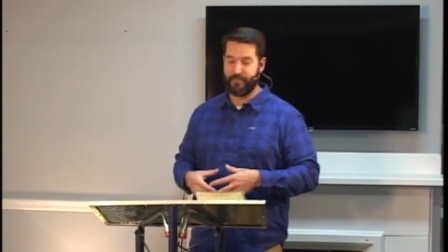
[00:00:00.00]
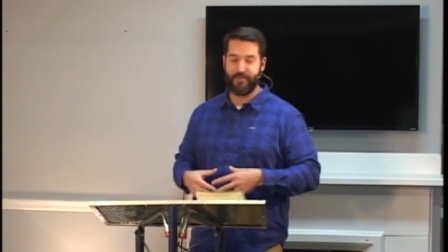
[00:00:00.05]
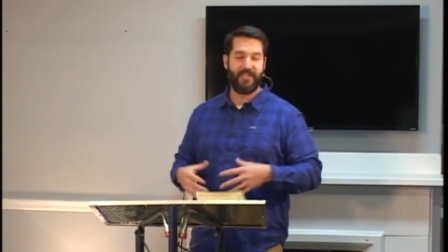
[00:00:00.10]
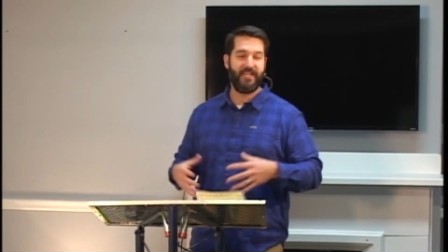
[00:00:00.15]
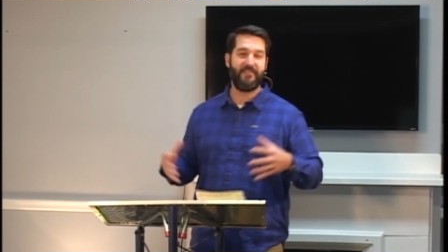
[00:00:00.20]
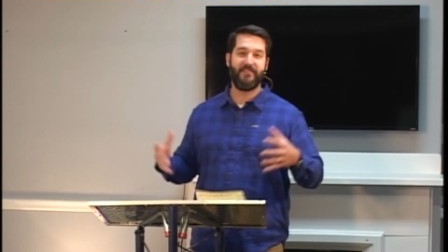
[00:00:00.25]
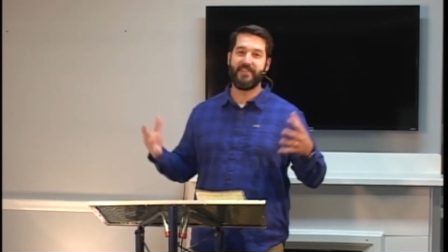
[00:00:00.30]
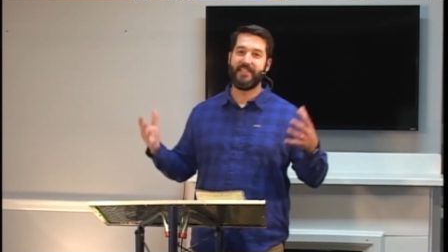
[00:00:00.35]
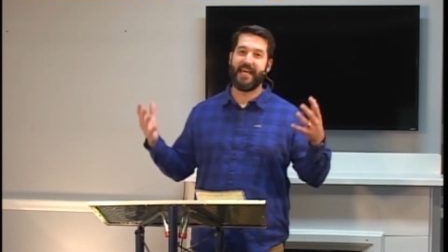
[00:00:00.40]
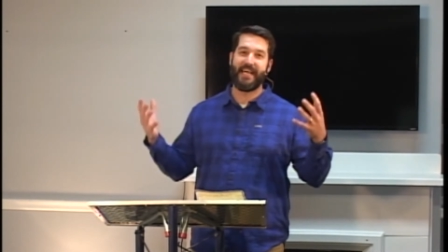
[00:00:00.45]
But
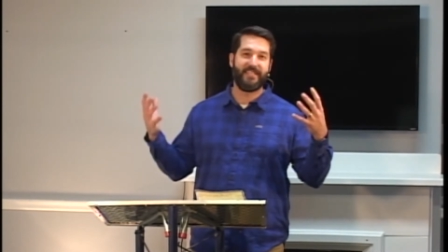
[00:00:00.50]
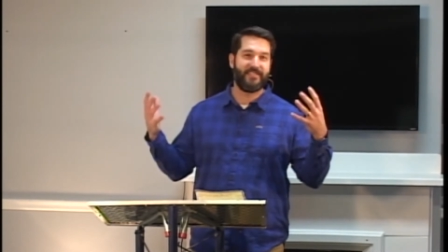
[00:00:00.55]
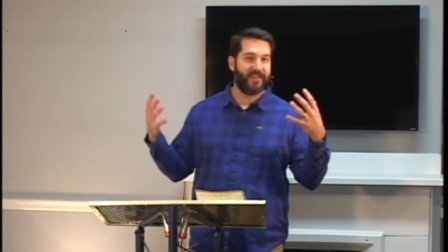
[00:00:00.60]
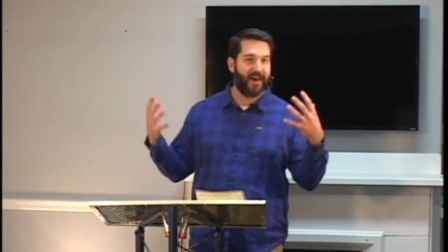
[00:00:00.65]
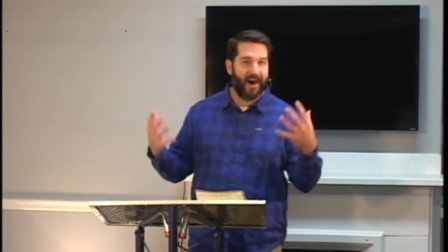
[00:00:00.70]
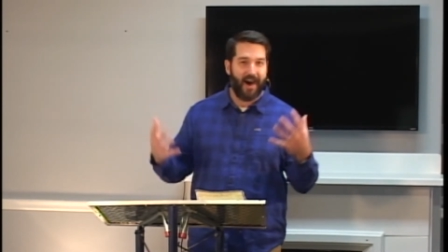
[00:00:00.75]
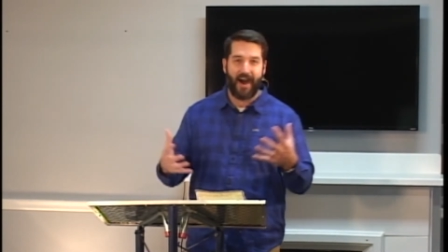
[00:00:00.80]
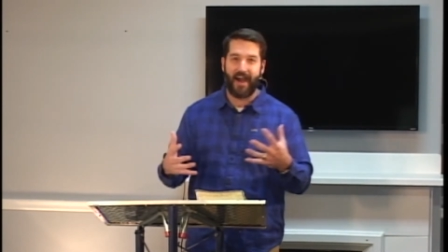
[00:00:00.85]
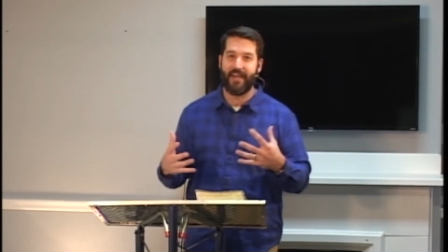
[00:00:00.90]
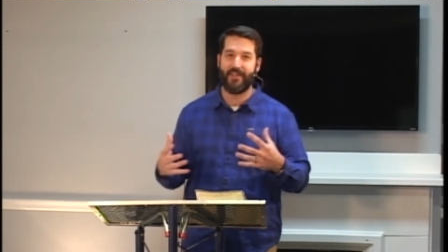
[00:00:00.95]
even that
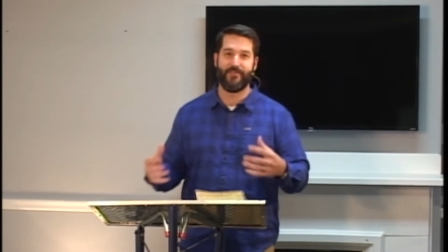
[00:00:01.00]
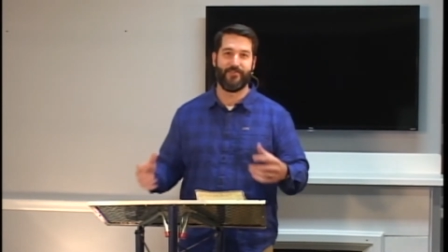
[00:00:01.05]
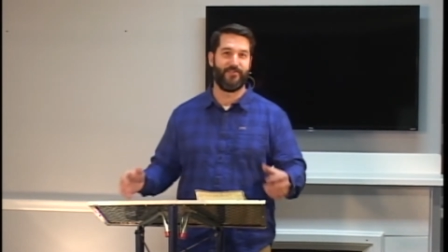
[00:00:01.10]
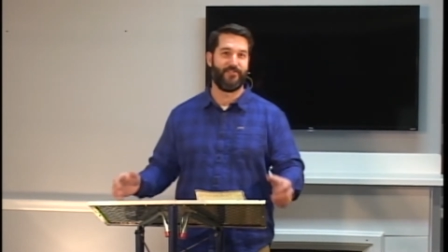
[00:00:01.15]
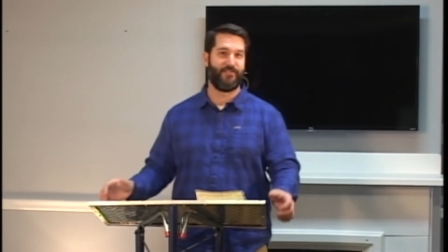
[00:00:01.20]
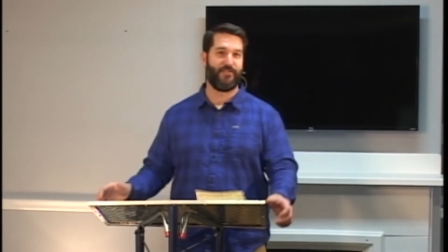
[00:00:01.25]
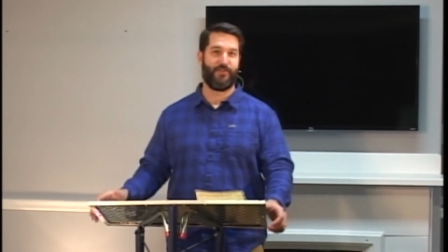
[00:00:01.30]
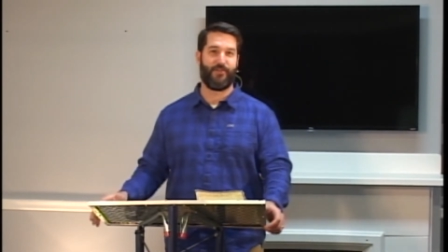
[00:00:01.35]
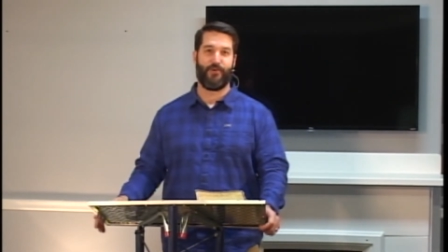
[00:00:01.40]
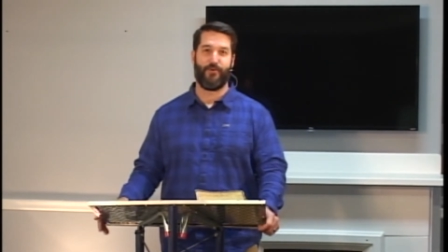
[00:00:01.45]
title
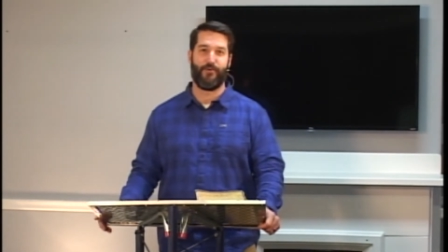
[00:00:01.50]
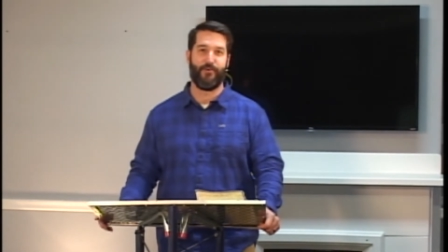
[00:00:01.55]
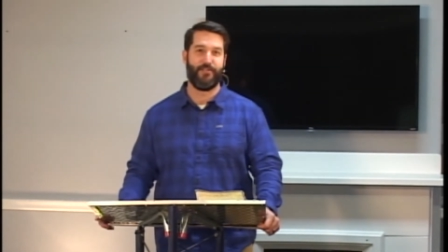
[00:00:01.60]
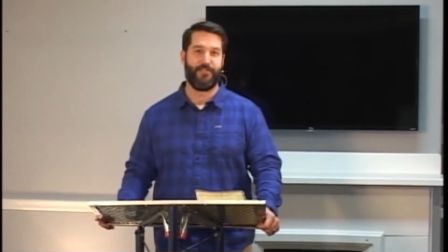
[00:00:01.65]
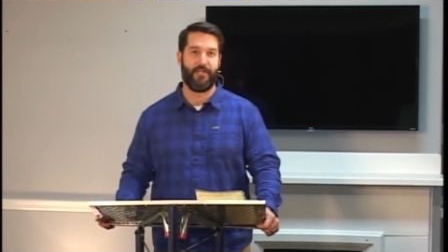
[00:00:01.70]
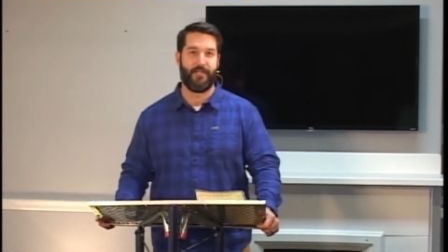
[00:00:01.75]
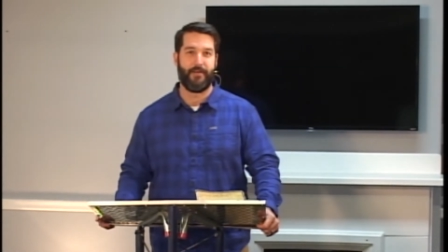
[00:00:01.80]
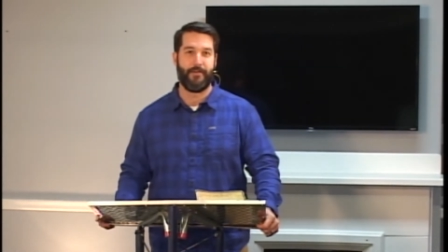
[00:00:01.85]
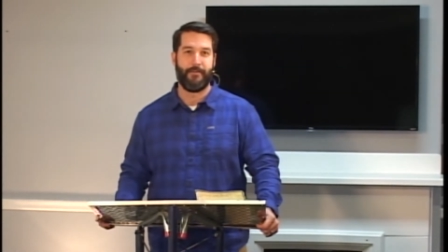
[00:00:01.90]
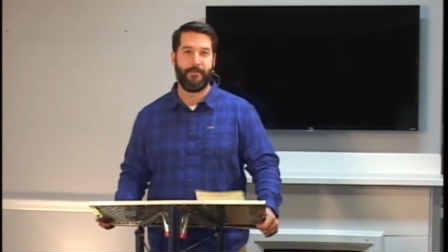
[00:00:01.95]
is
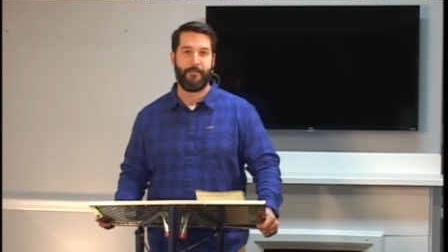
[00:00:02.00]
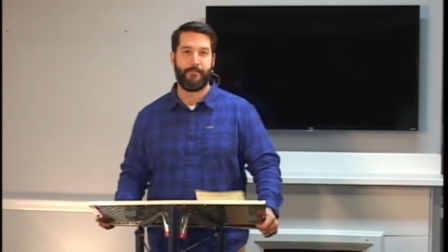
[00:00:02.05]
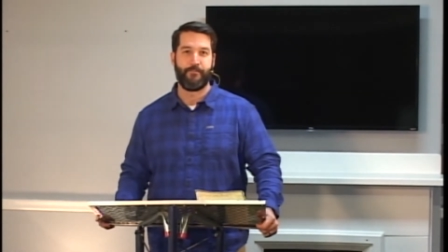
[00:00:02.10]
encouraging.